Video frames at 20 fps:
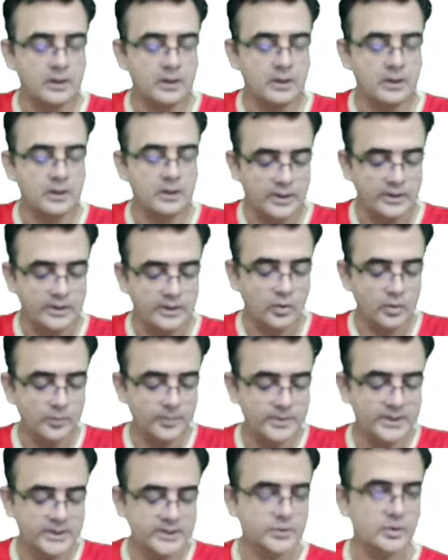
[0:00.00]
So I
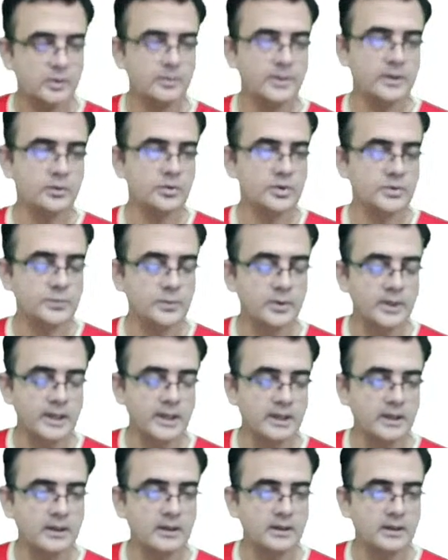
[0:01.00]
hope this would be useful,
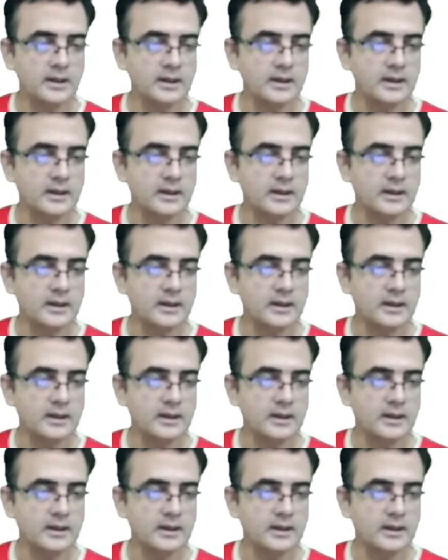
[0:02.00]
and